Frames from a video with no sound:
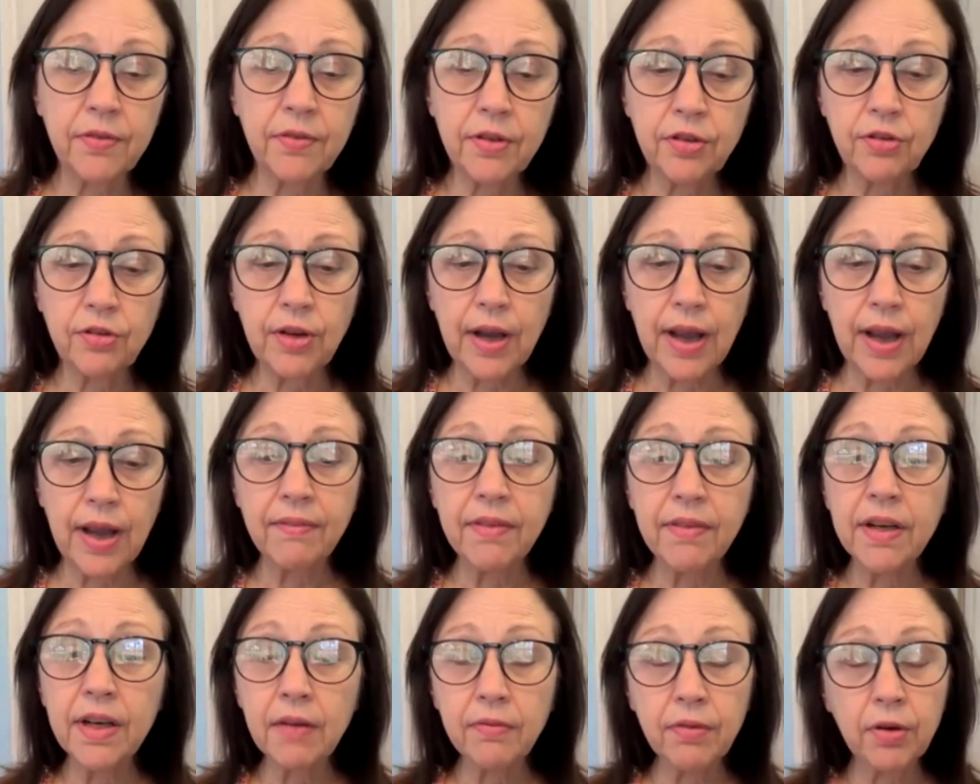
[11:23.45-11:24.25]
And if
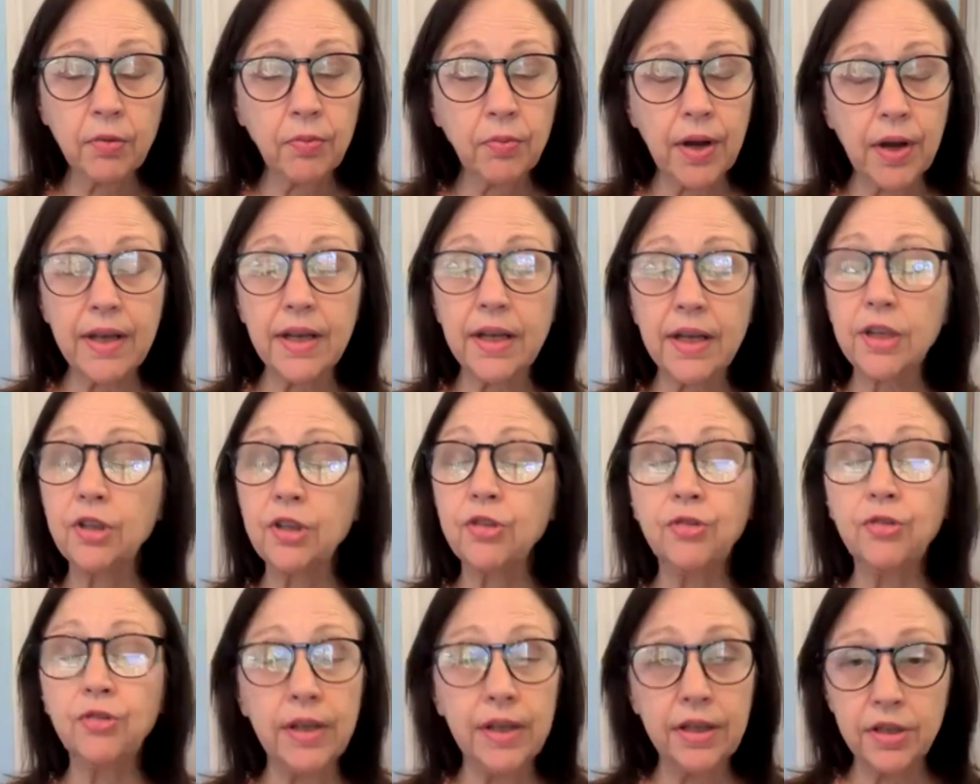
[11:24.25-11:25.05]
you haven't ever
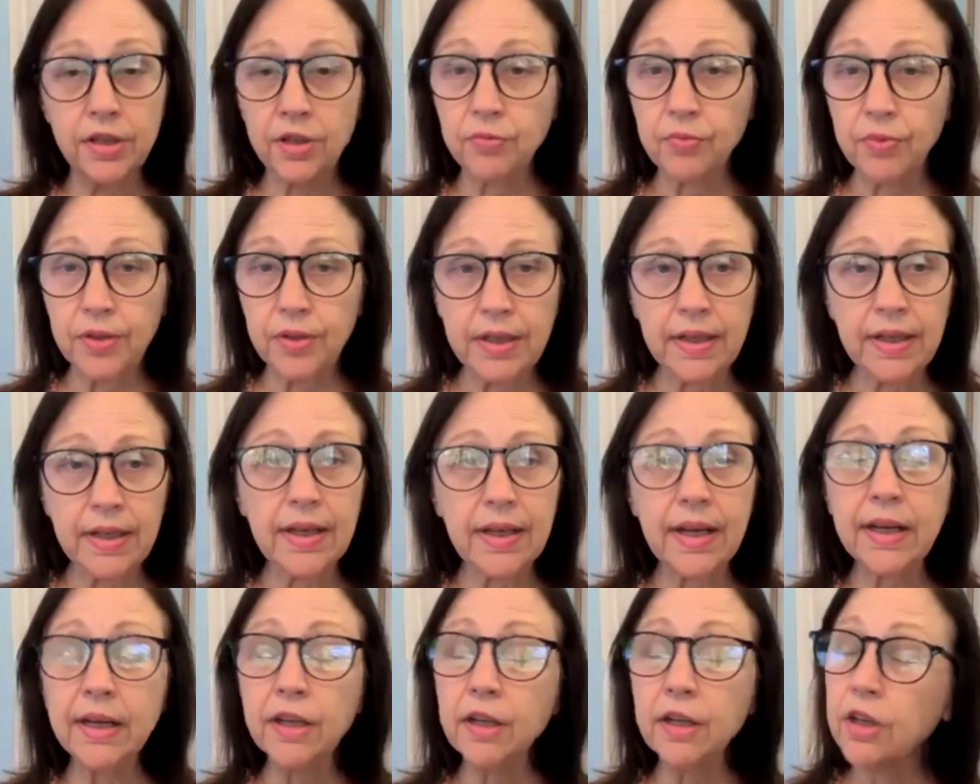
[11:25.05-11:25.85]
read it, you need to
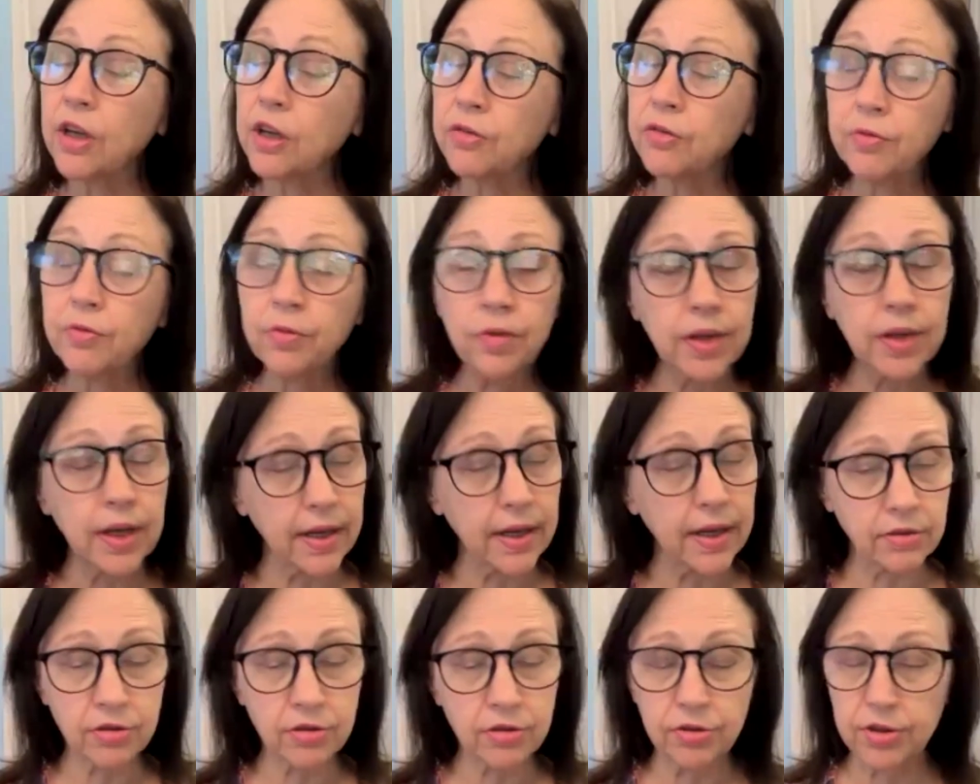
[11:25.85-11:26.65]
read it and go
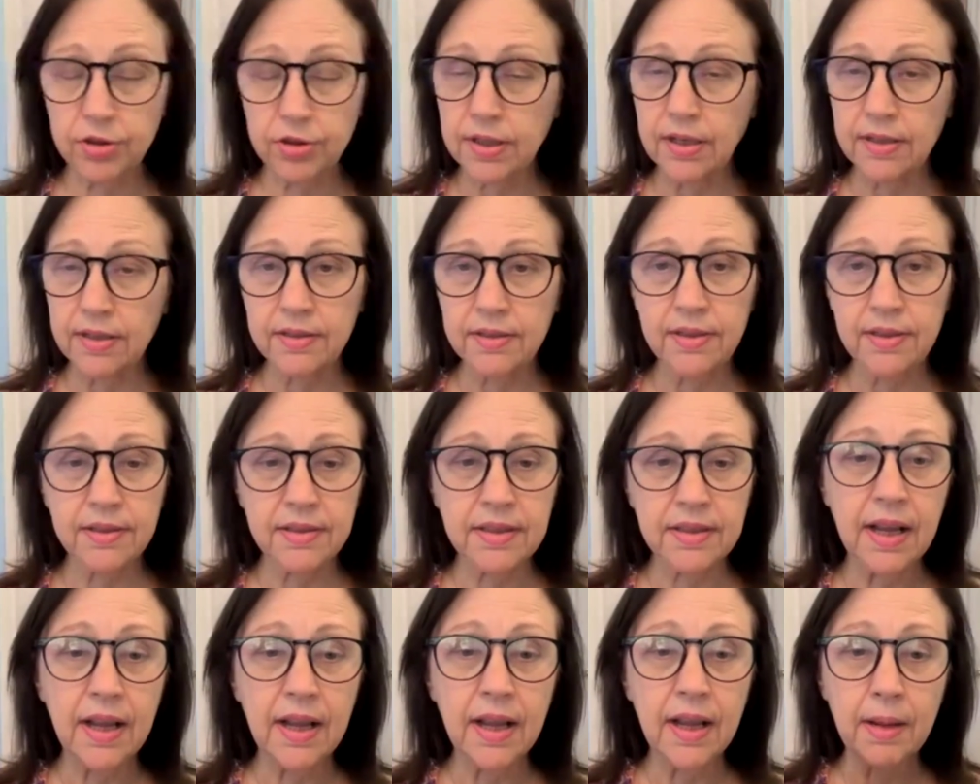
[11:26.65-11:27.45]
through the
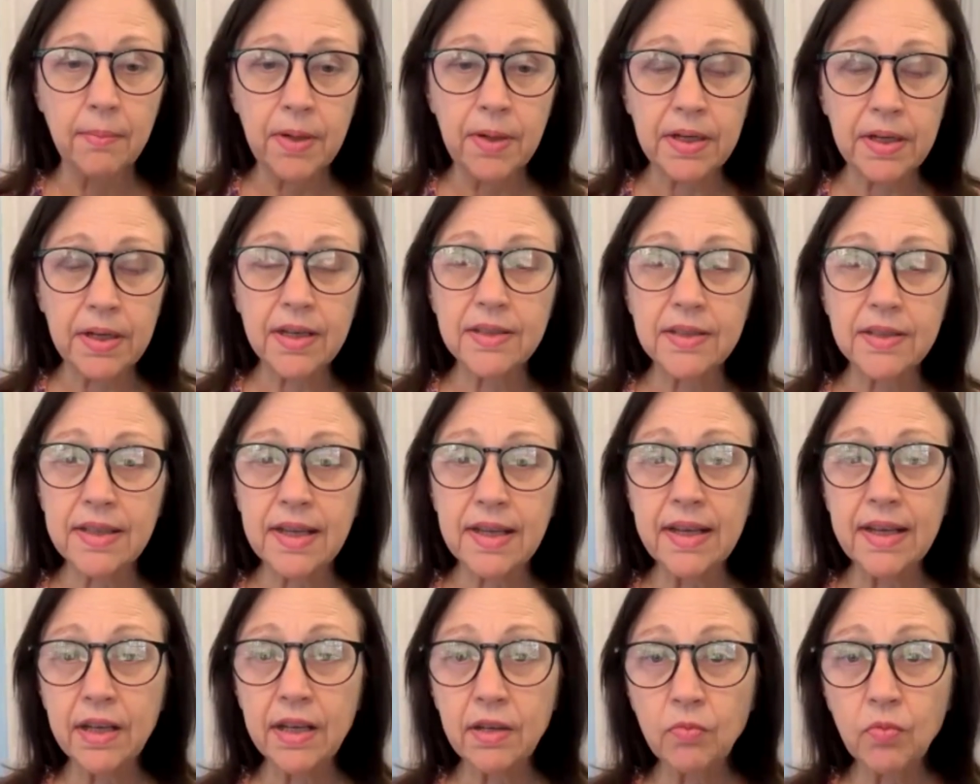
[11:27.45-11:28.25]
exercises,
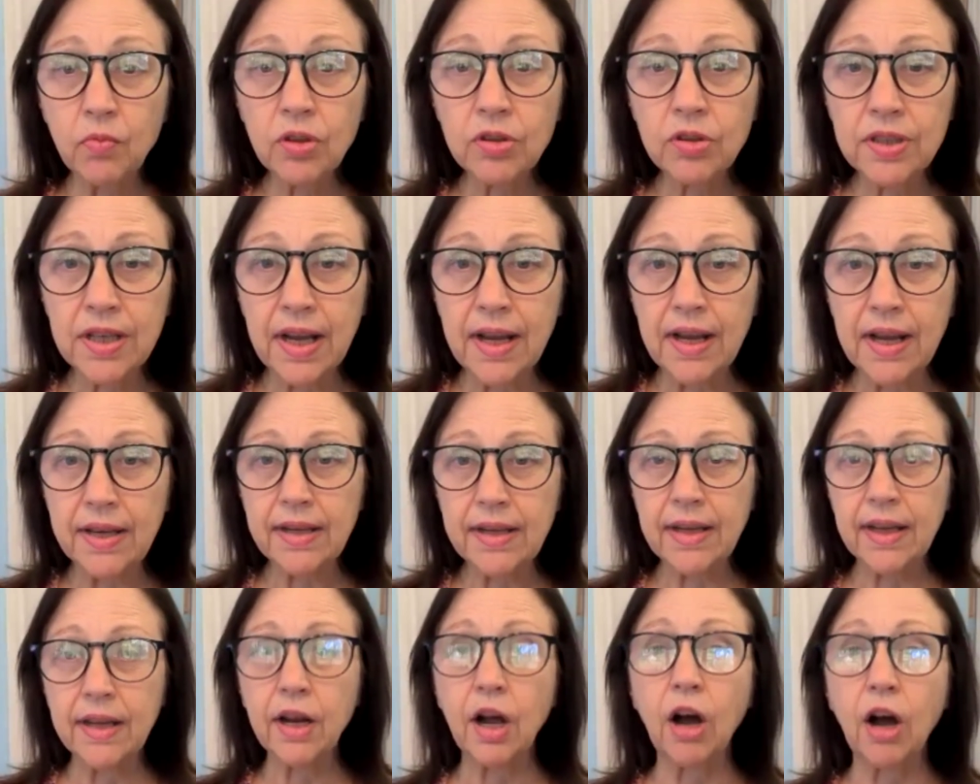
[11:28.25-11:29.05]
because it will
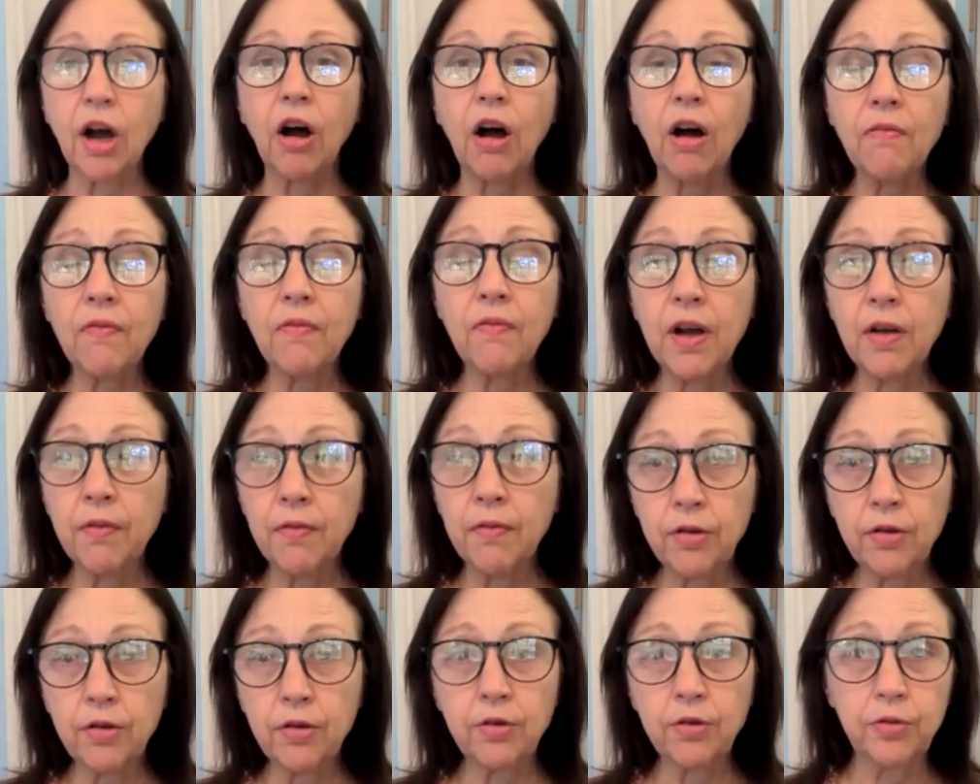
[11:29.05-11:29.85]
take it
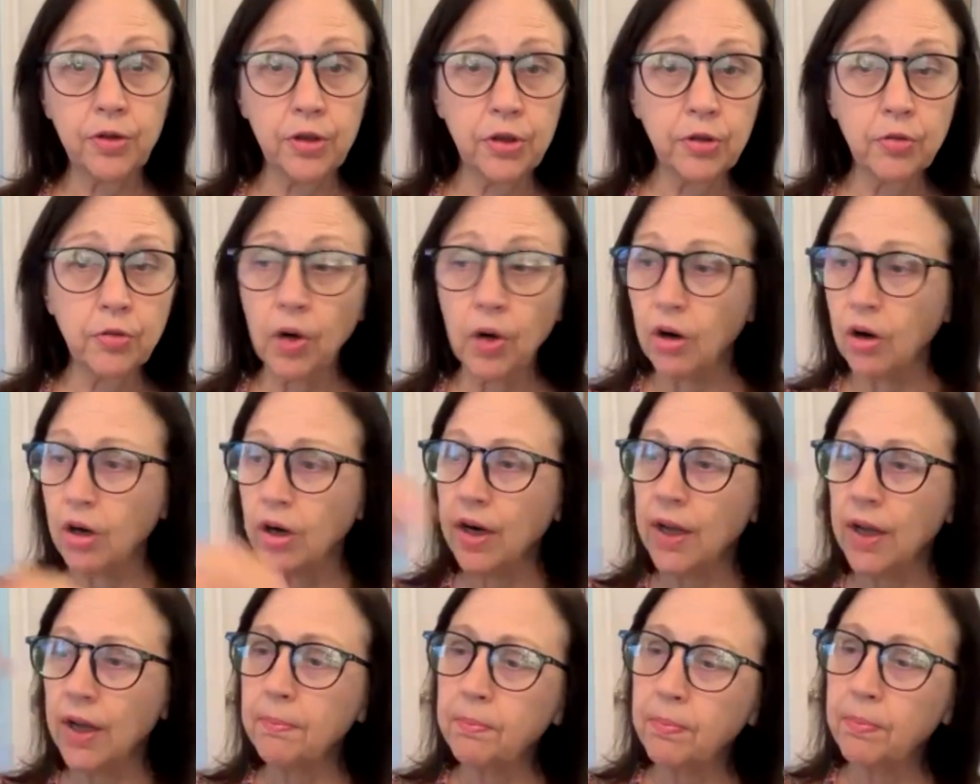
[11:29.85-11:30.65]
off of who
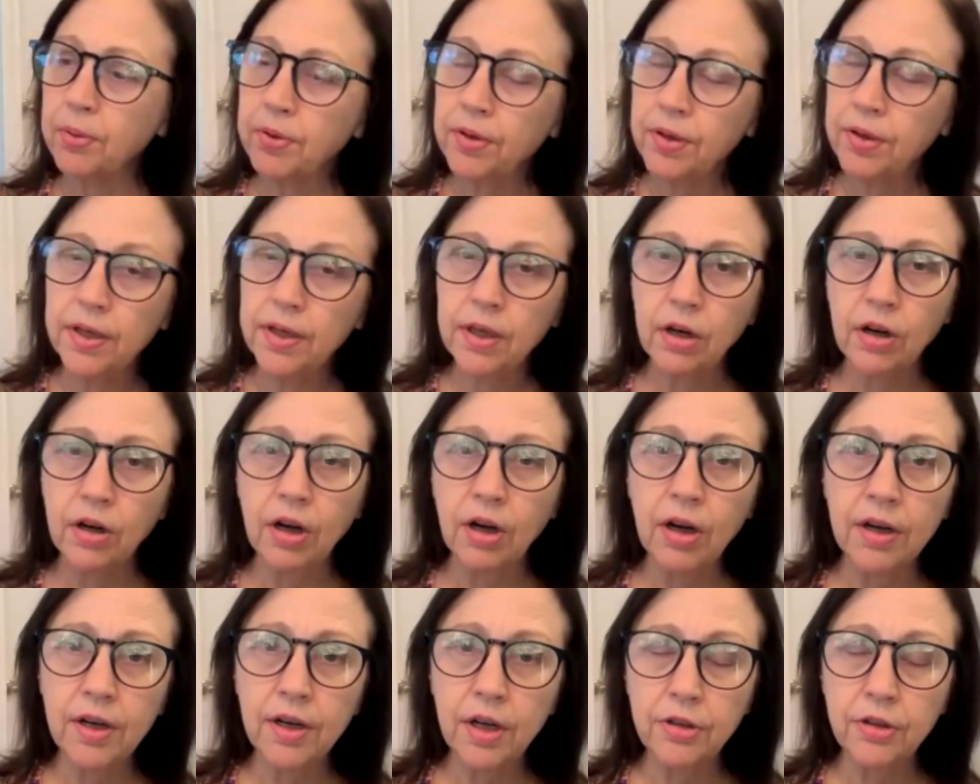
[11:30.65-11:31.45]
you are and
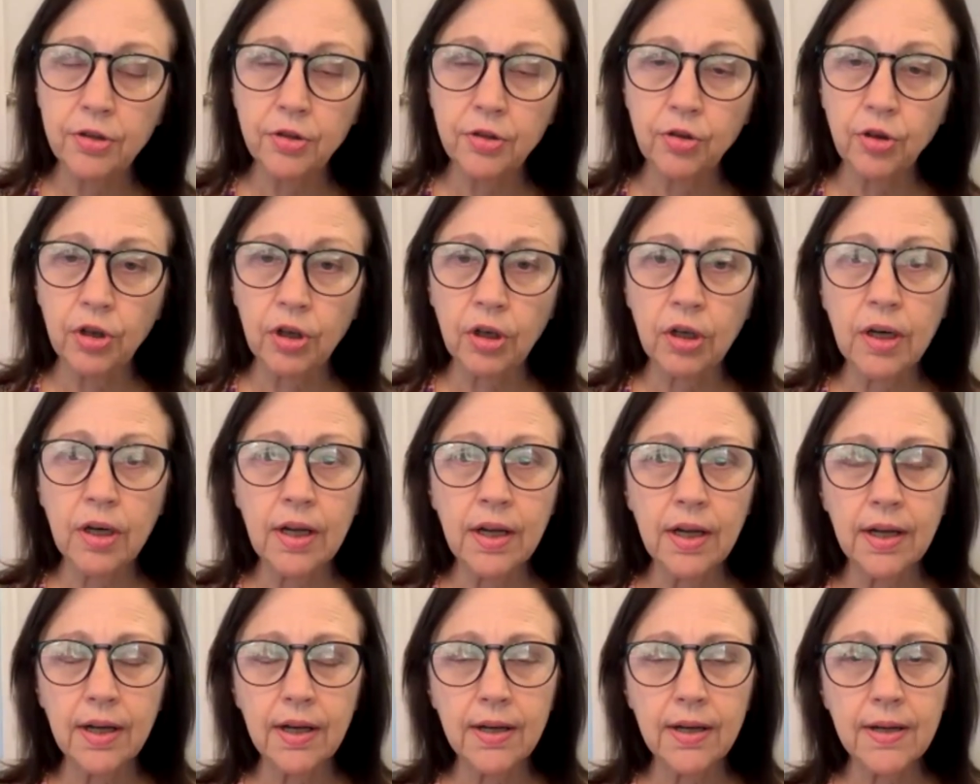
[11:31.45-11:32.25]
put it on
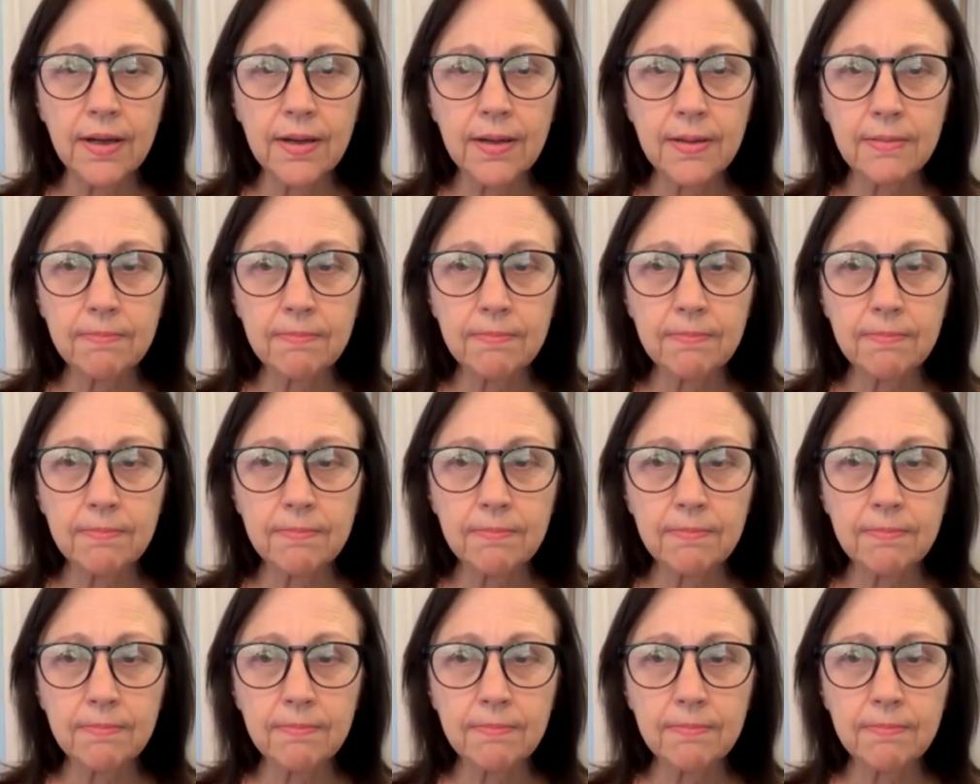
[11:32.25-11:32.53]
your